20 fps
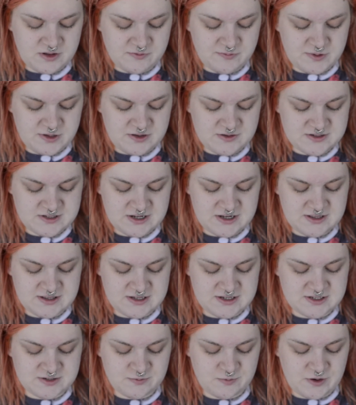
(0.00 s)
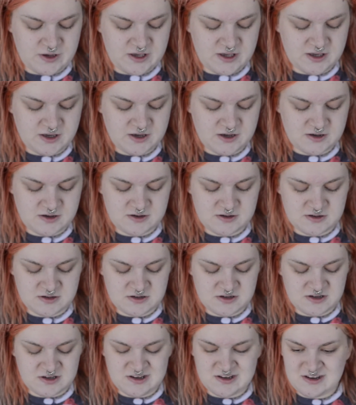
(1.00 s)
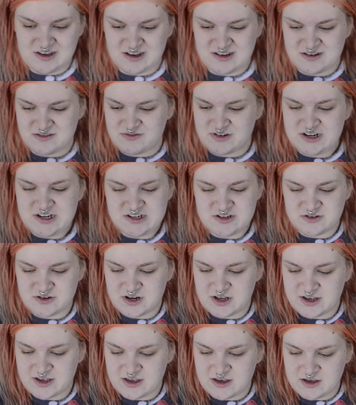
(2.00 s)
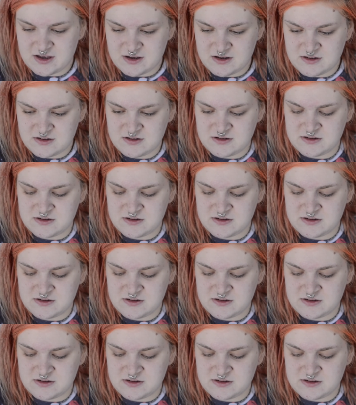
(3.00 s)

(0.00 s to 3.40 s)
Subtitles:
I've been using it this week and I really don't like it.